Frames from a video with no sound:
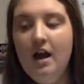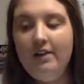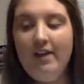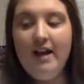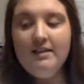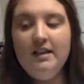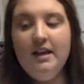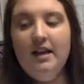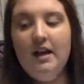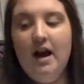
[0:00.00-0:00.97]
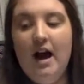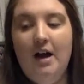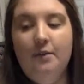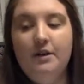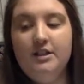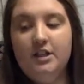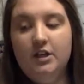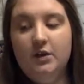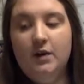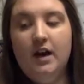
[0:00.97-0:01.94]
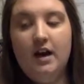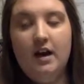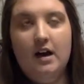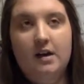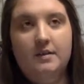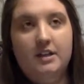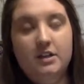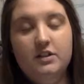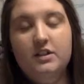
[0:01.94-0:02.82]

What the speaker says: Lastly, I would to use